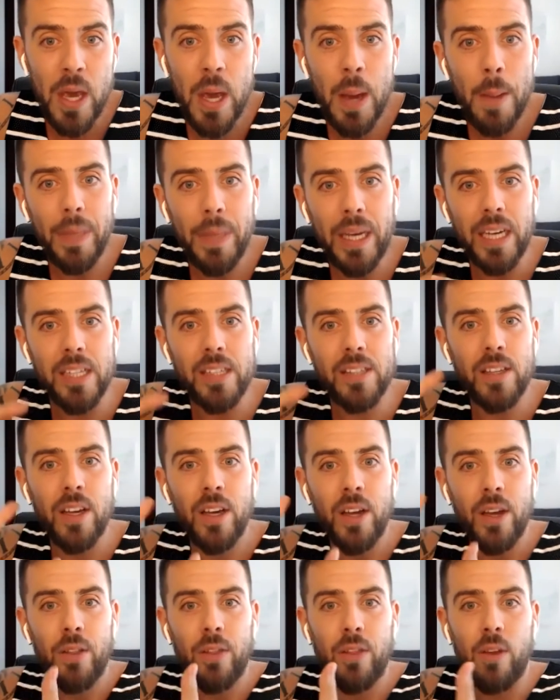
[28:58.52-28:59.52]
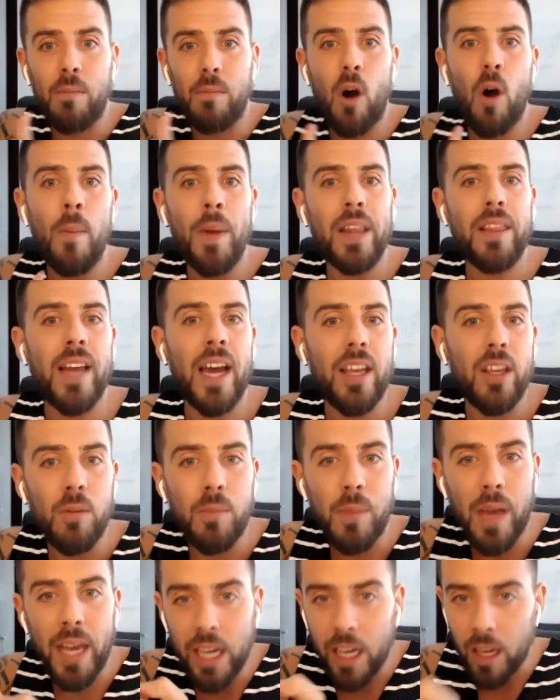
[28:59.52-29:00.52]
Because the moment that you
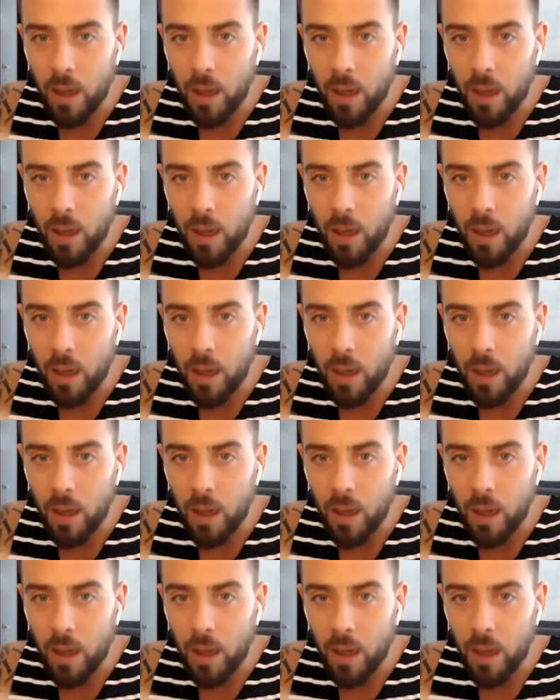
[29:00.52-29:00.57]
make it a